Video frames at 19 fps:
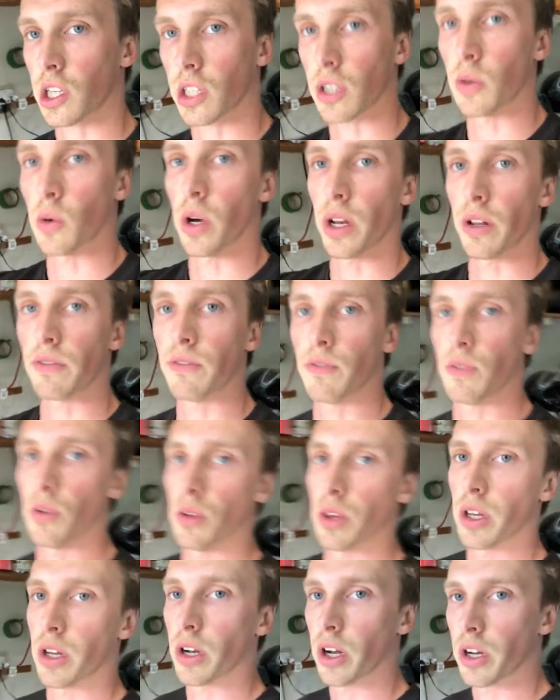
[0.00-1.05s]
to want to
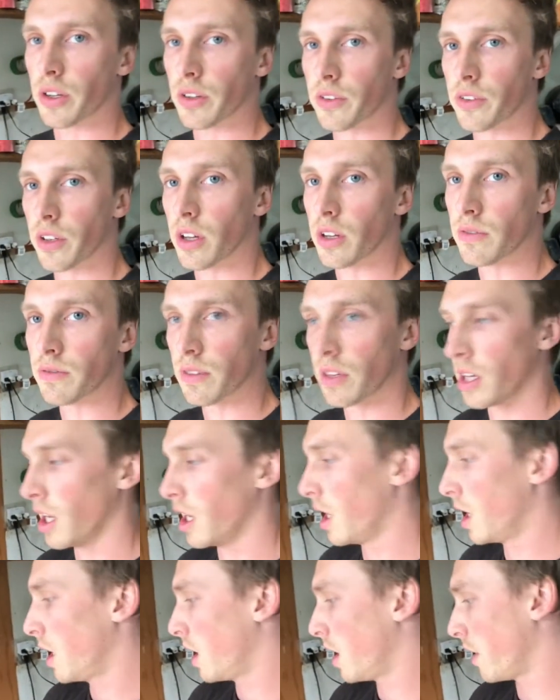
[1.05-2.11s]
fold in on itself.
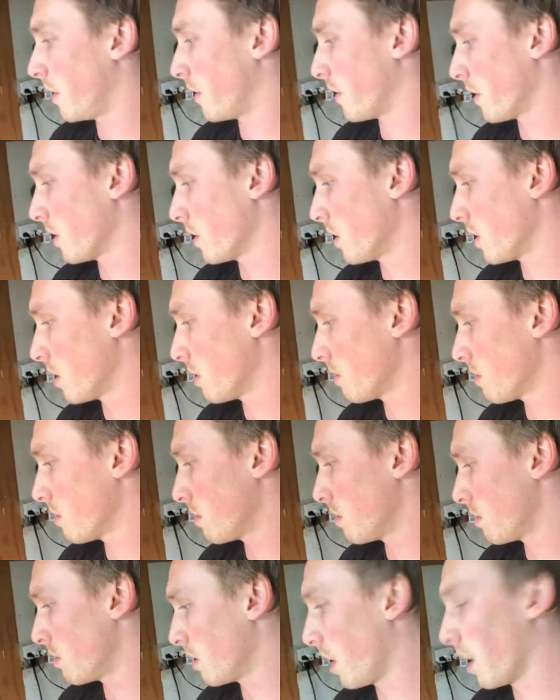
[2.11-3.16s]
And
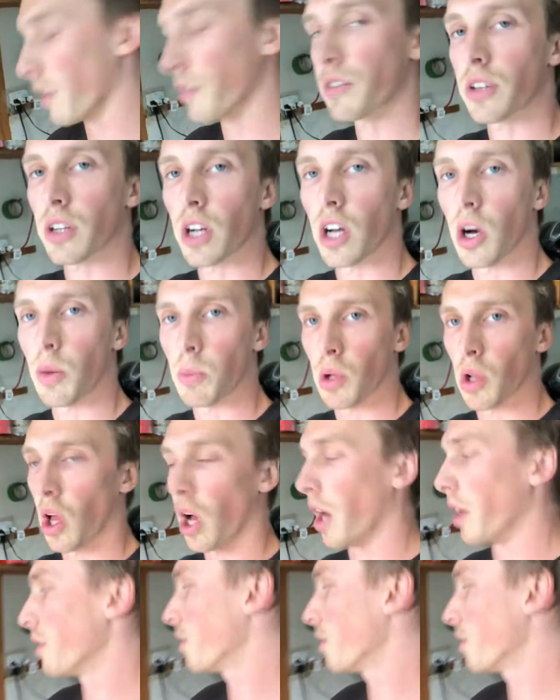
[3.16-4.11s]
yeah, it's going to help a lot.